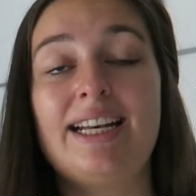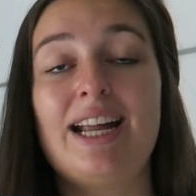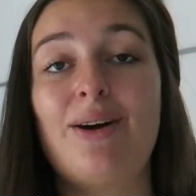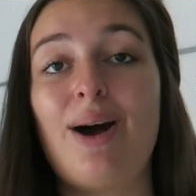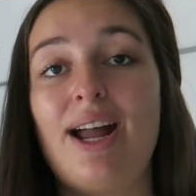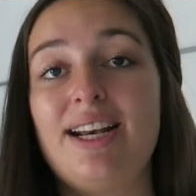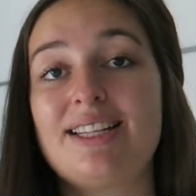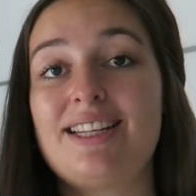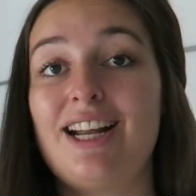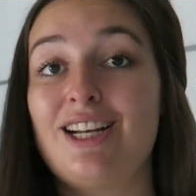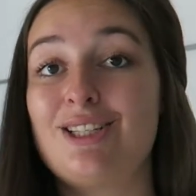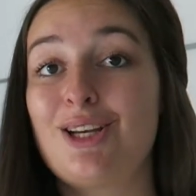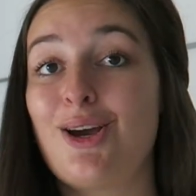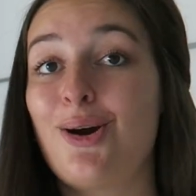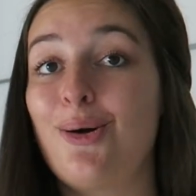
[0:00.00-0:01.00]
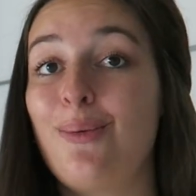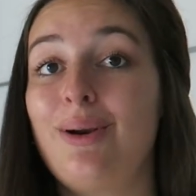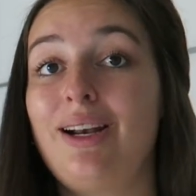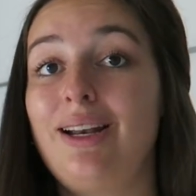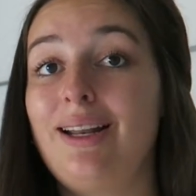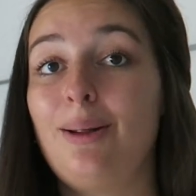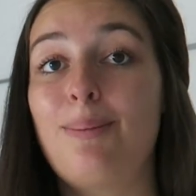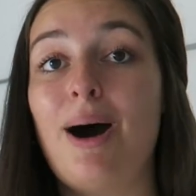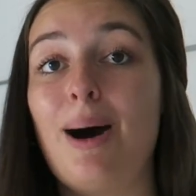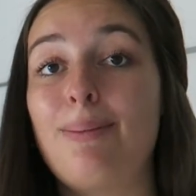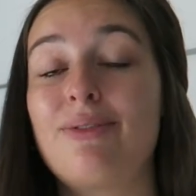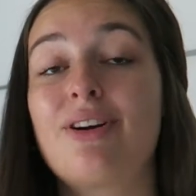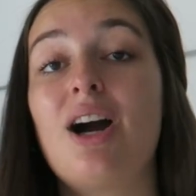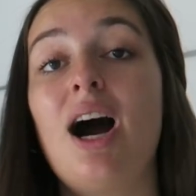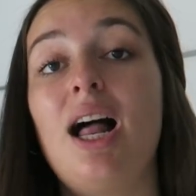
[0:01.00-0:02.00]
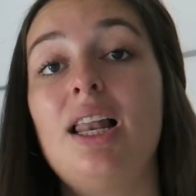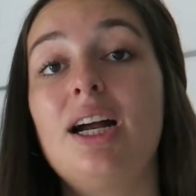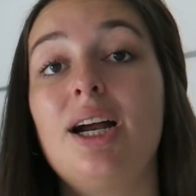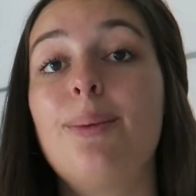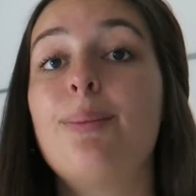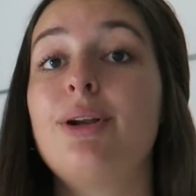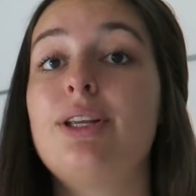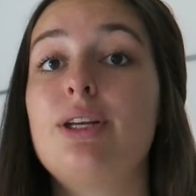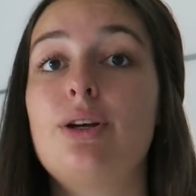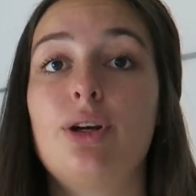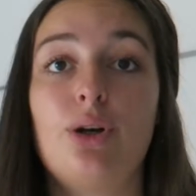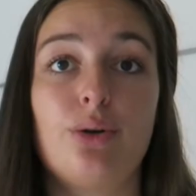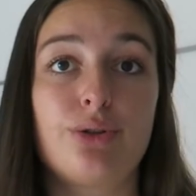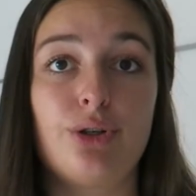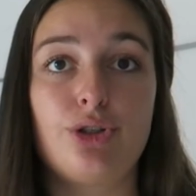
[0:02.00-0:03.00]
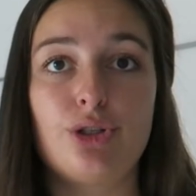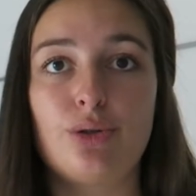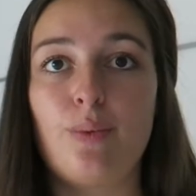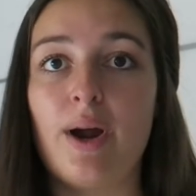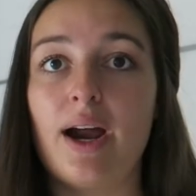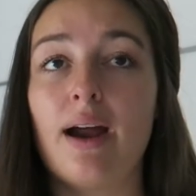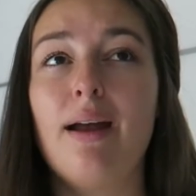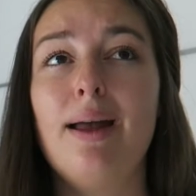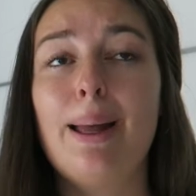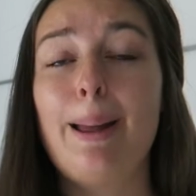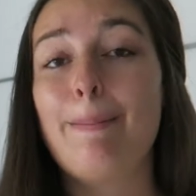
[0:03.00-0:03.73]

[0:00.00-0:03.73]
Now I decided to go with a little pop of color, but you can also just wear